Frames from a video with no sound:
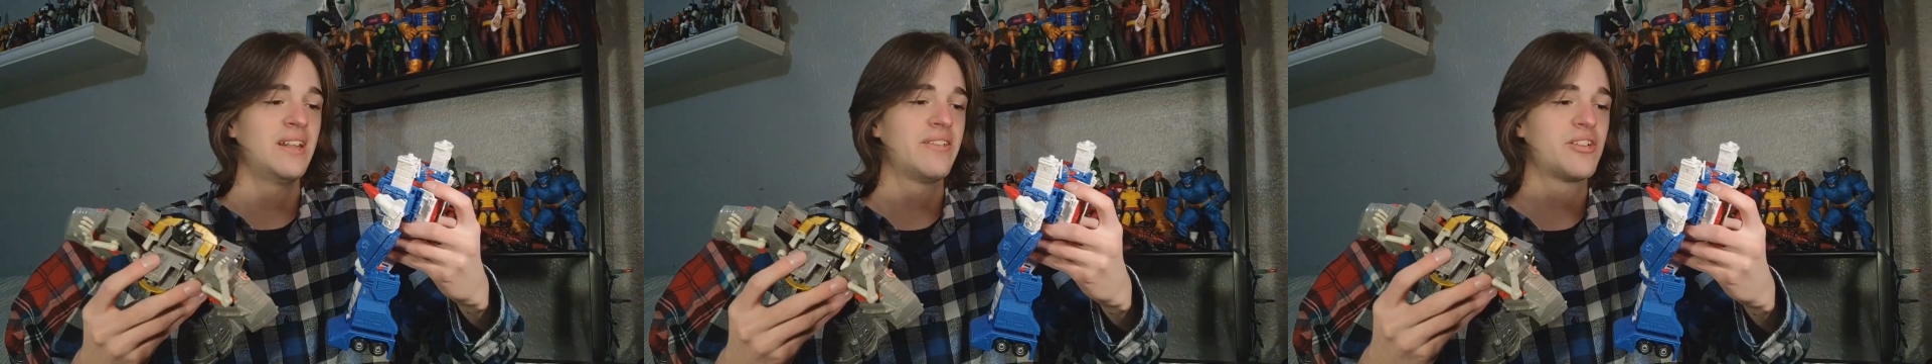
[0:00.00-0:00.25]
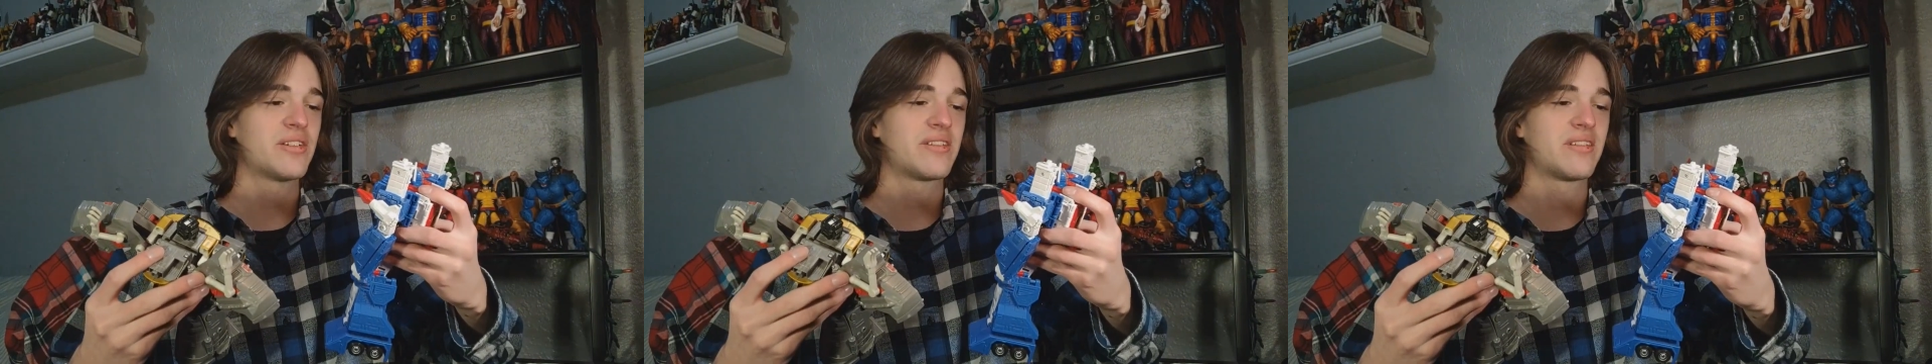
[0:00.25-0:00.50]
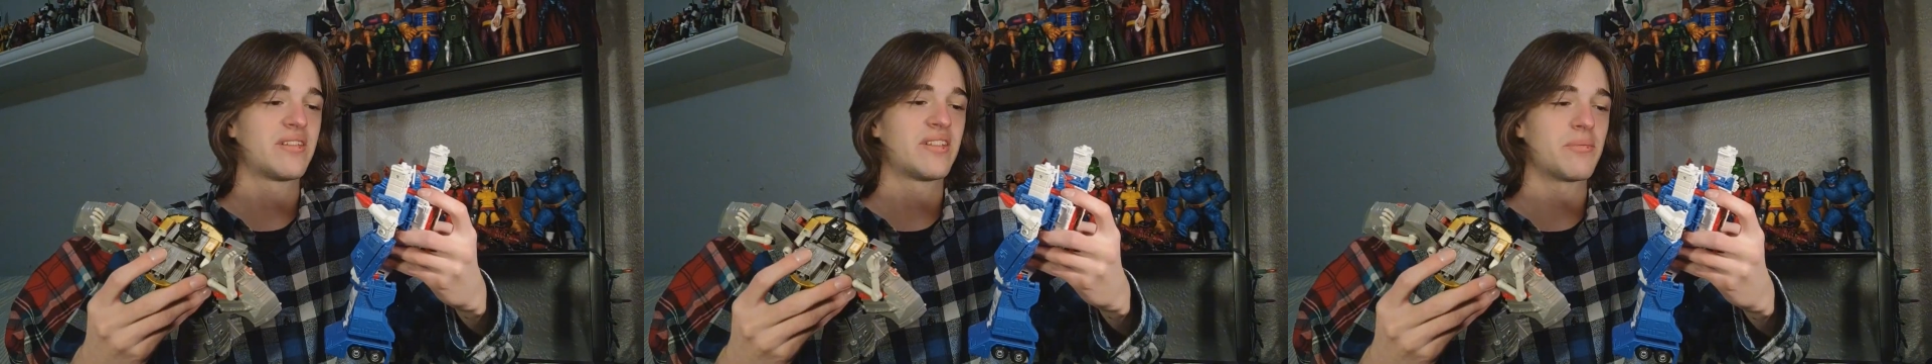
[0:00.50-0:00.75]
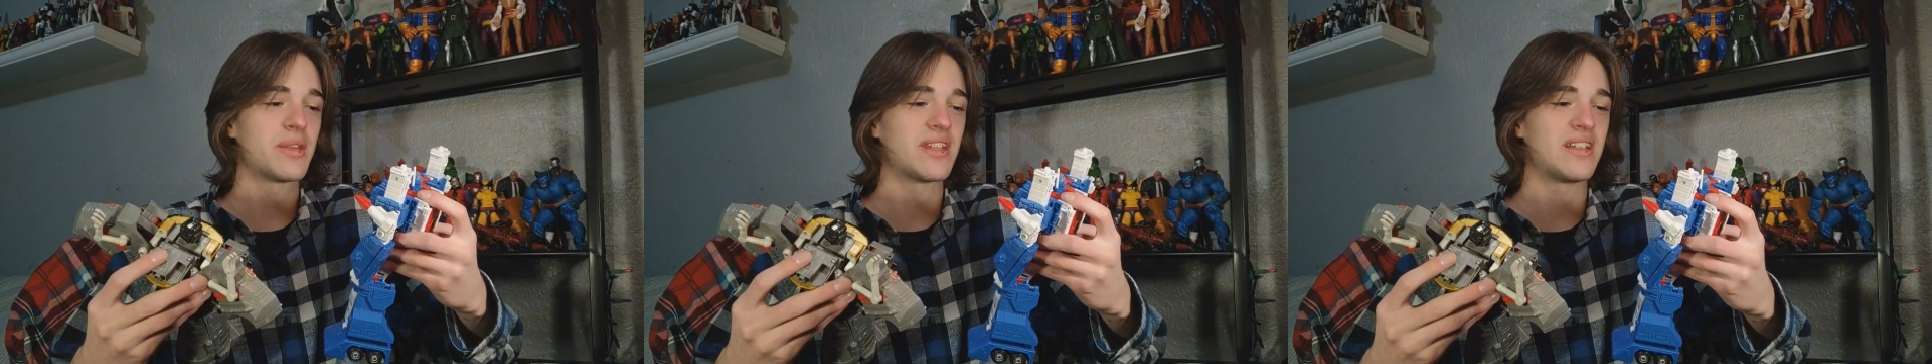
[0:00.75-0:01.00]
it's just
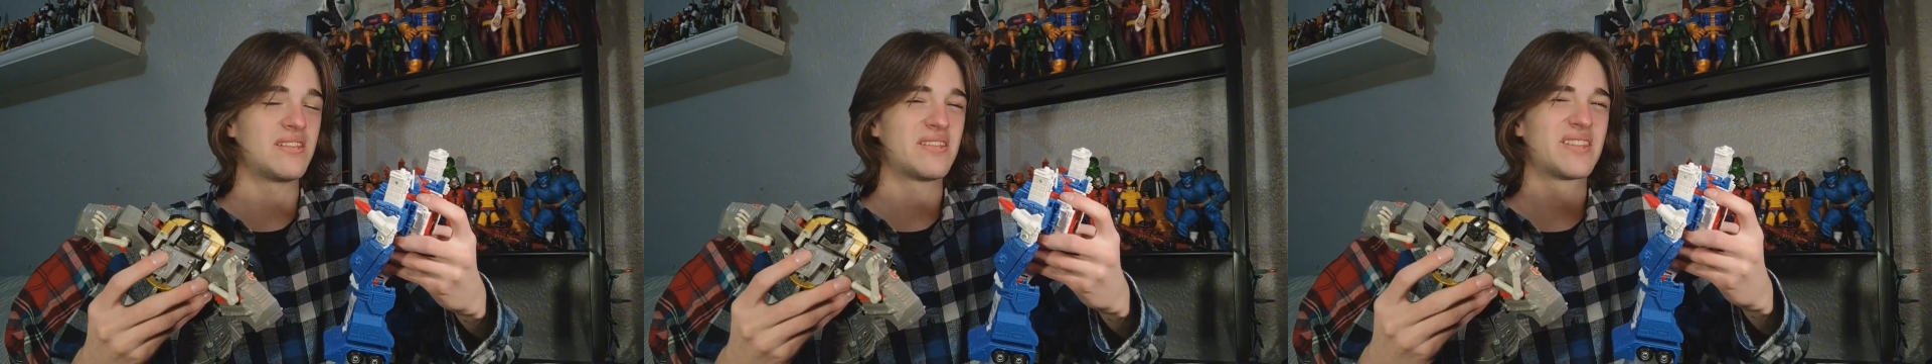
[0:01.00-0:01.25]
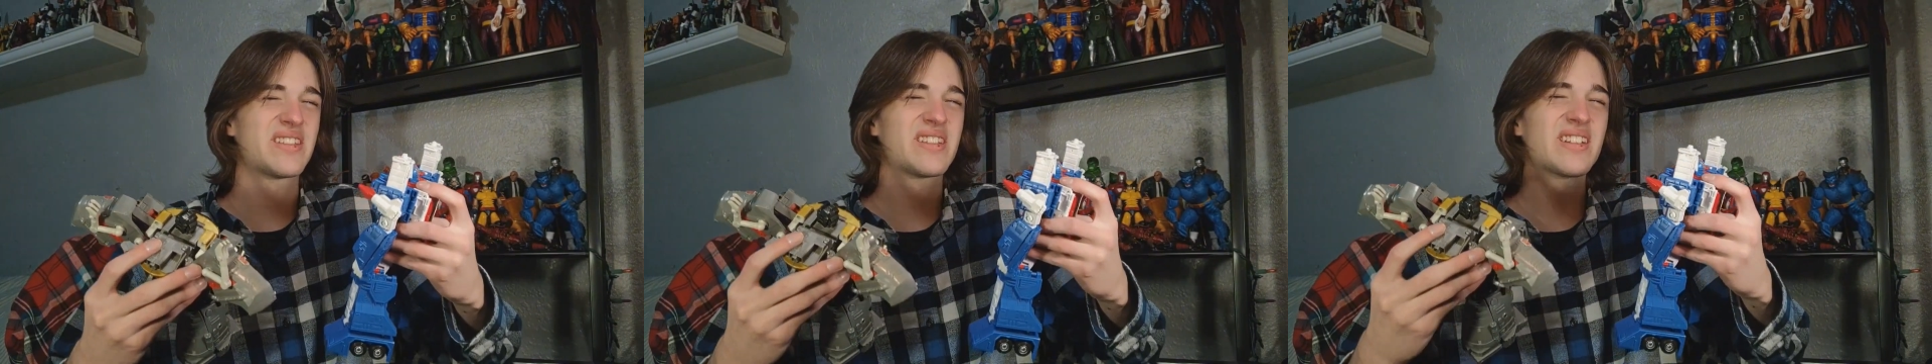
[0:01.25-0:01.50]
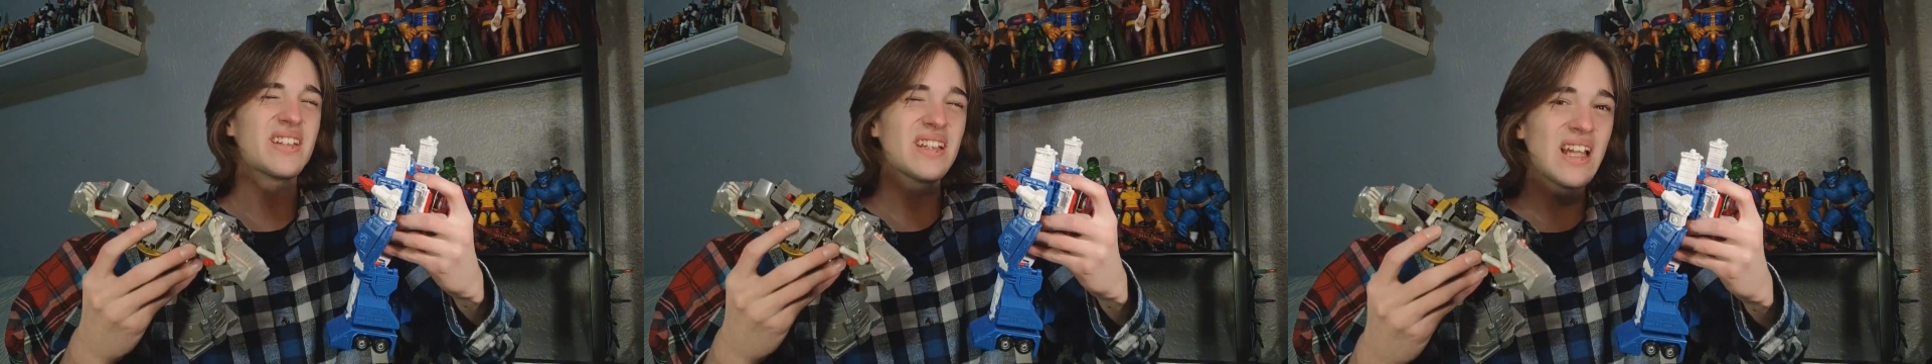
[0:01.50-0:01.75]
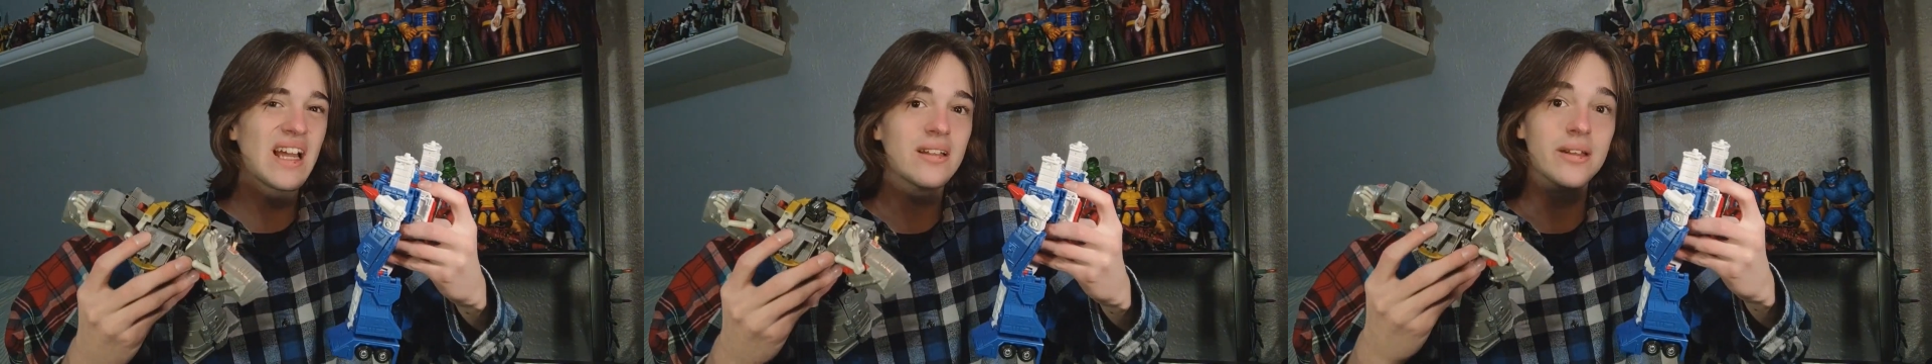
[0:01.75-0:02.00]
something that
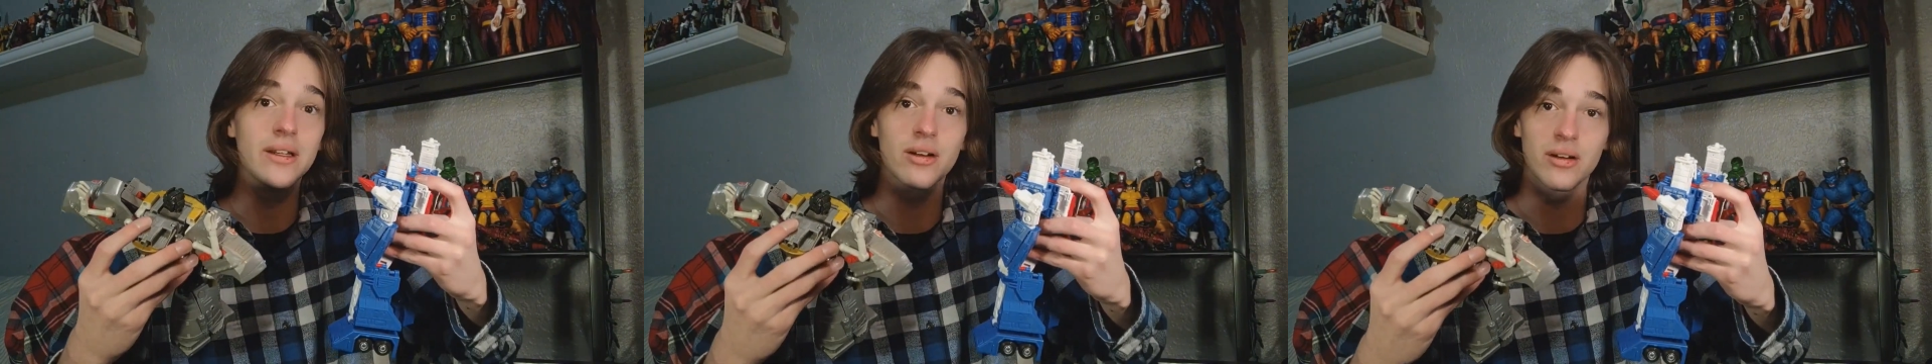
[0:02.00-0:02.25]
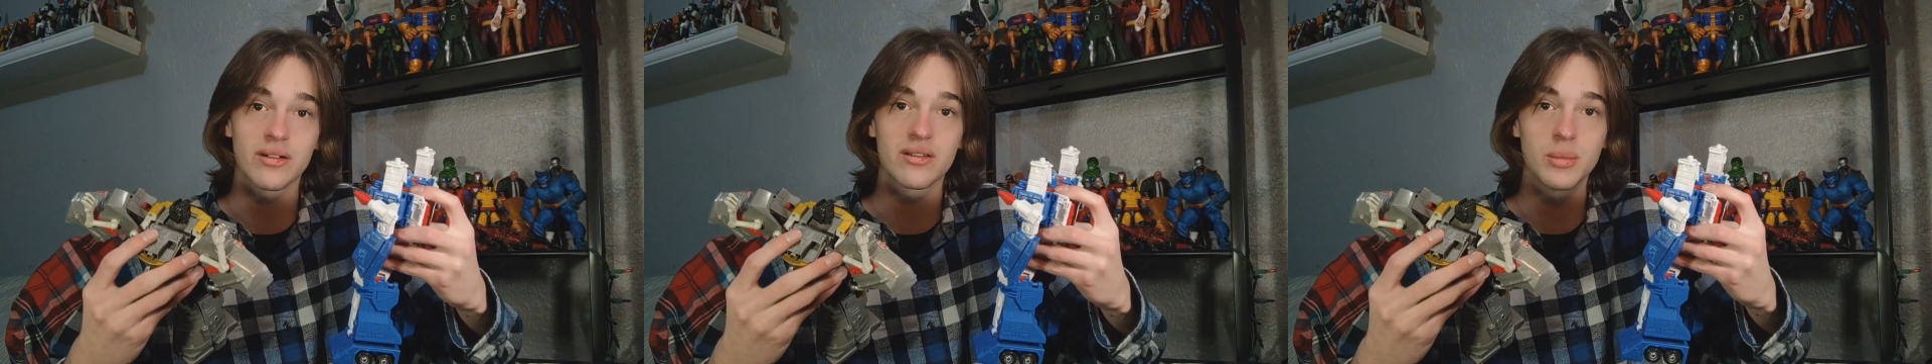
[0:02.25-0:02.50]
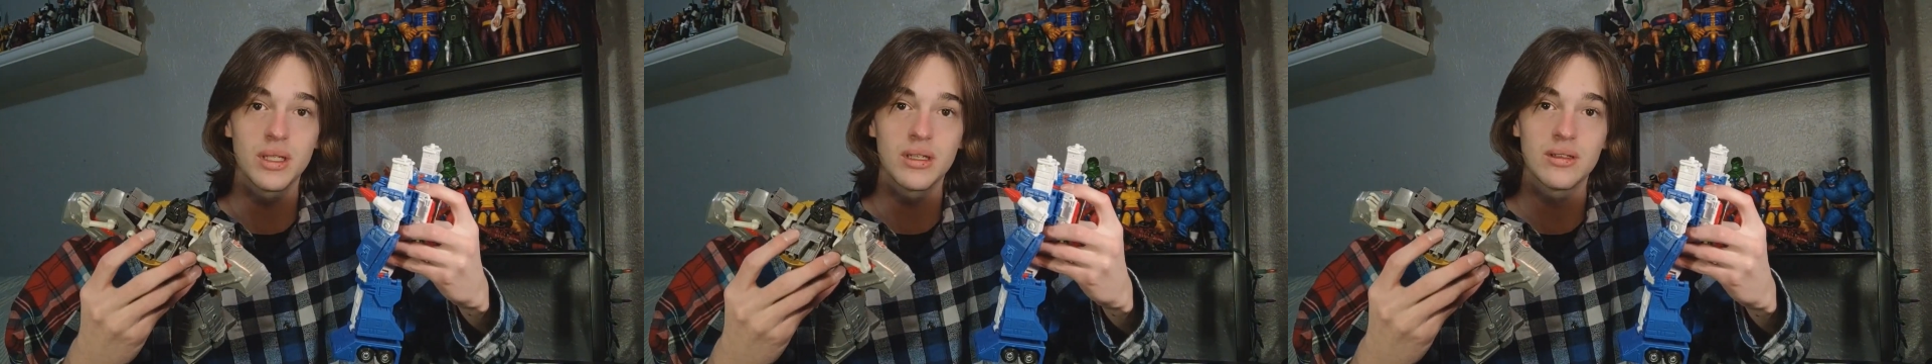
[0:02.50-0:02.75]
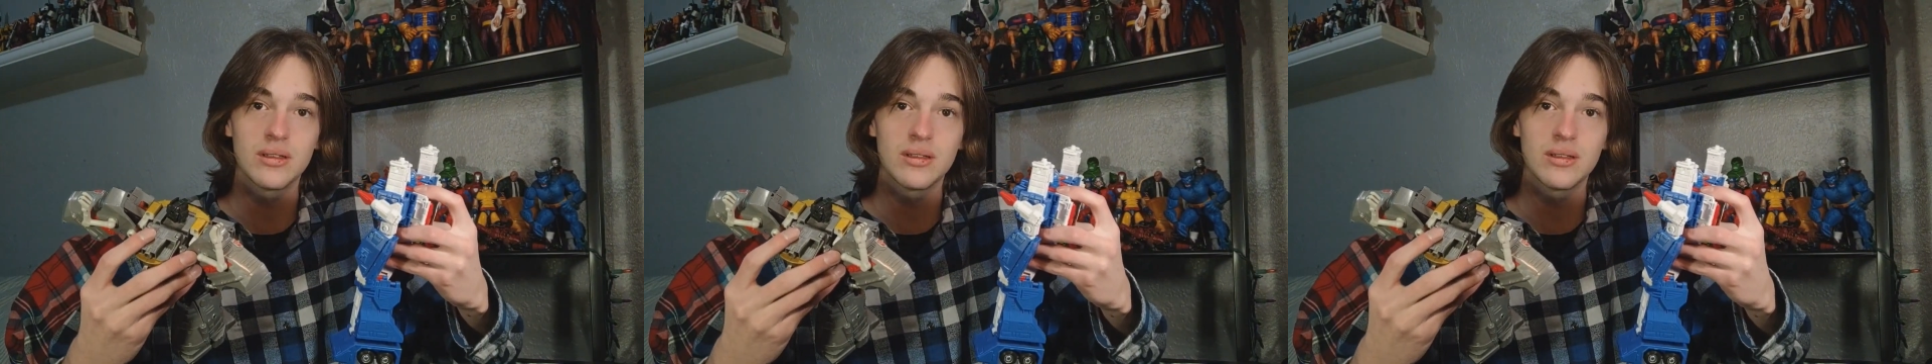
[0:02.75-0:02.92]
slightly irks me.